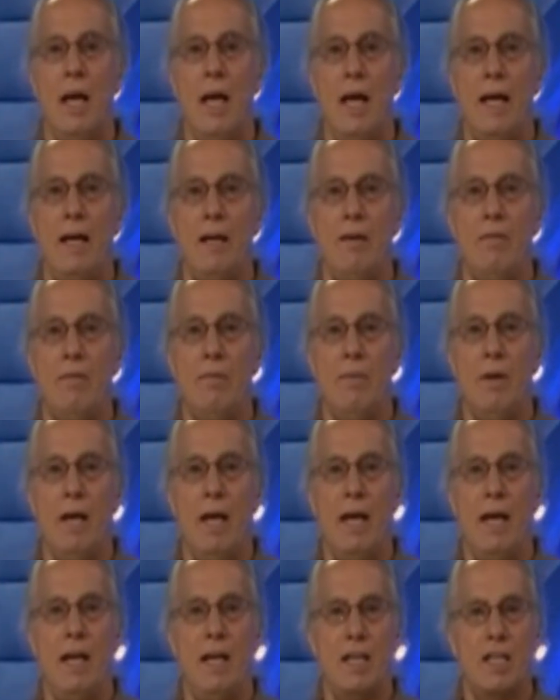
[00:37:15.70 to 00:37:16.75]
and
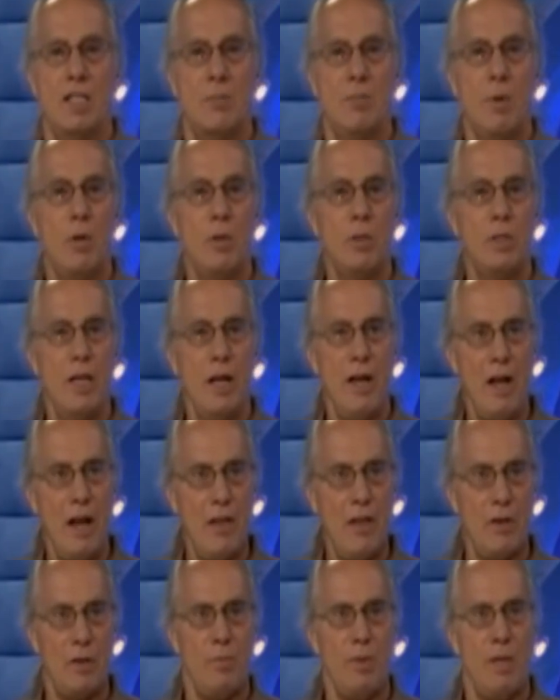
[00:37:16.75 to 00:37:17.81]
it exposed
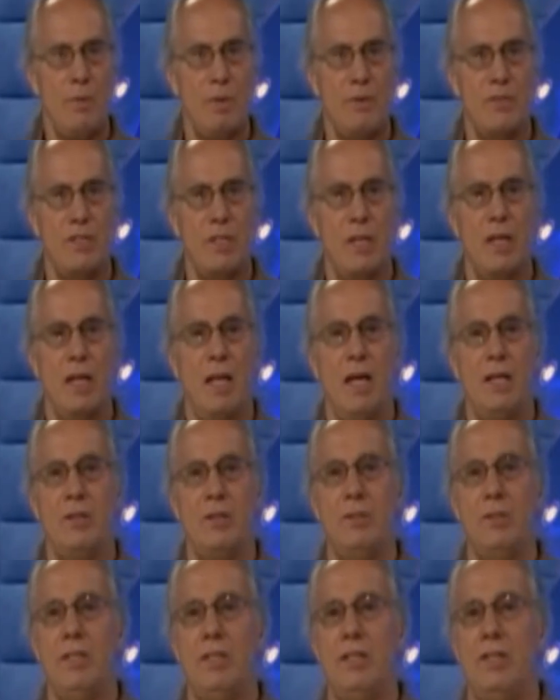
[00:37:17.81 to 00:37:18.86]
another beam of sunlight
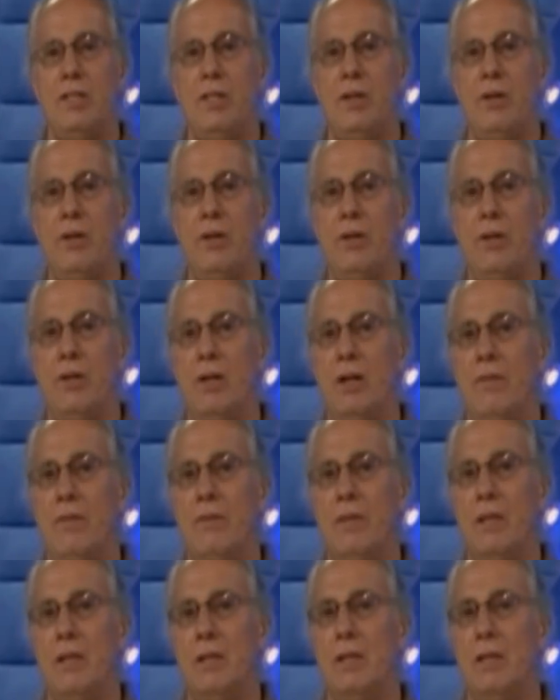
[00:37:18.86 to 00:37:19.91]
to the interior
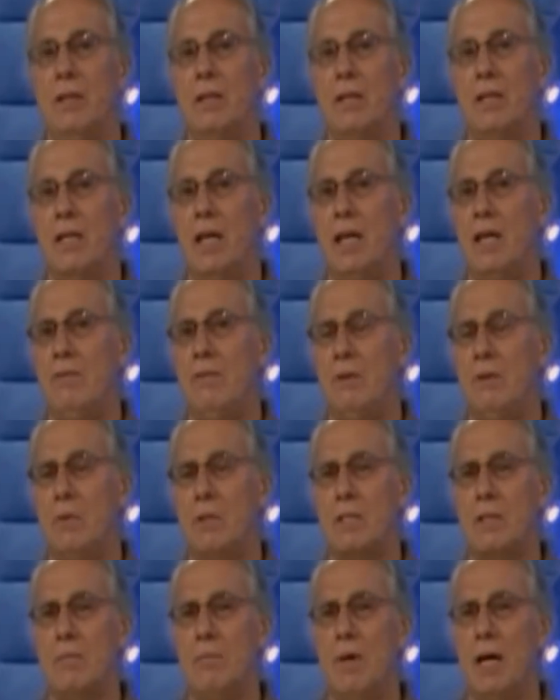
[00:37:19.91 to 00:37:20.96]
of the cave. It
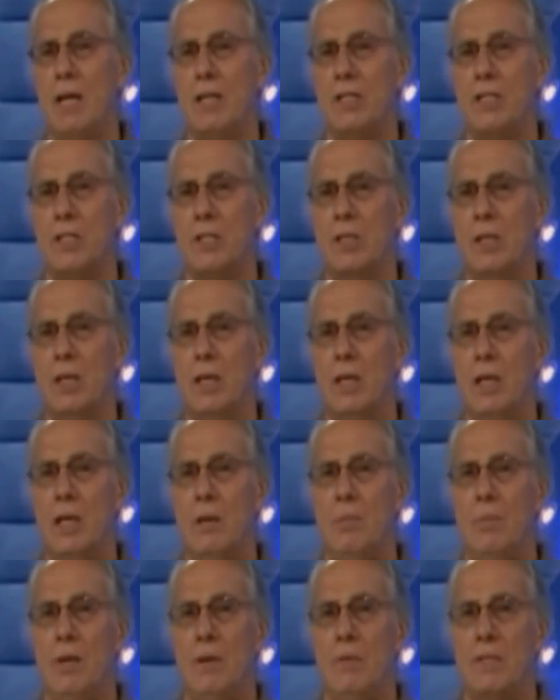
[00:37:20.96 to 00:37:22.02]
wasn't much,
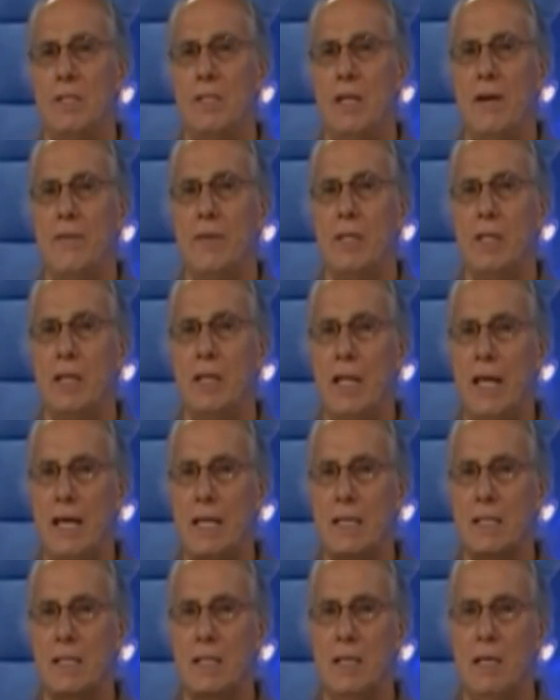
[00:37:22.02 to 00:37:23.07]
but it was
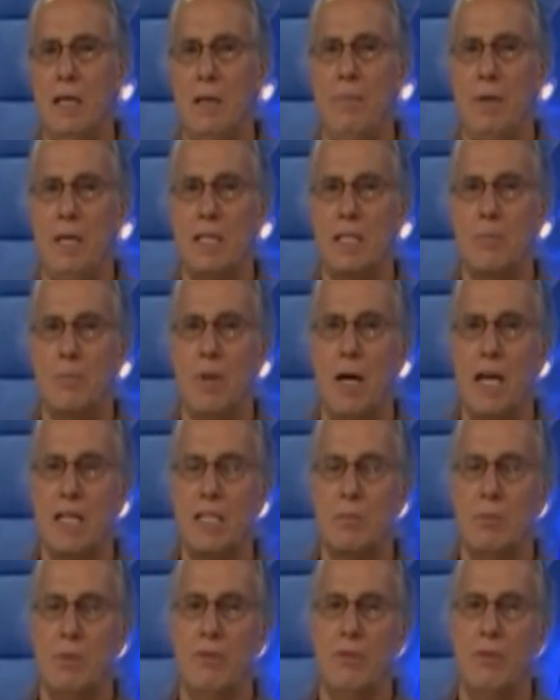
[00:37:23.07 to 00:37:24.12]
nevertheless, it made it
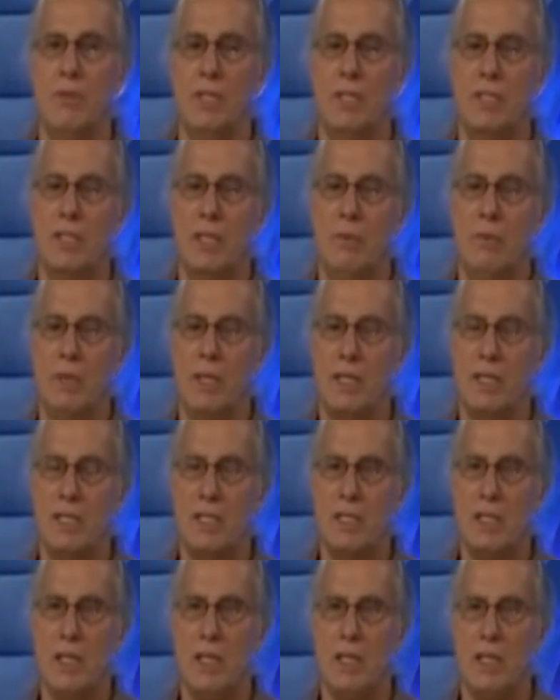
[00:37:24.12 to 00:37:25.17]
possible for us that we could
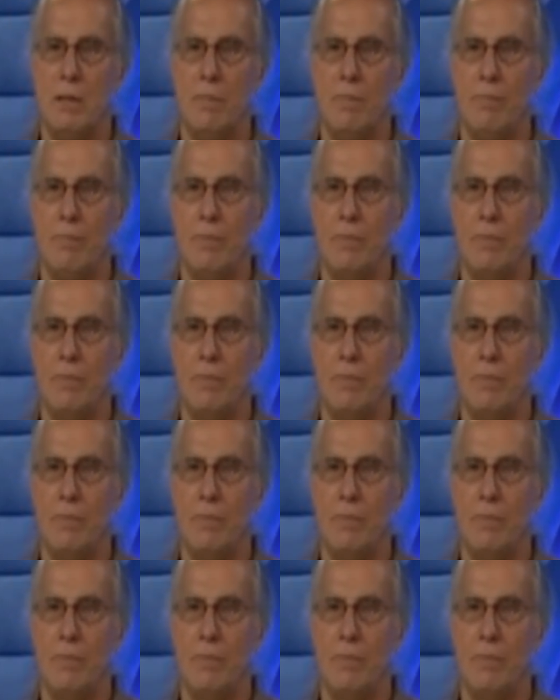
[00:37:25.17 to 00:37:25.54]
see.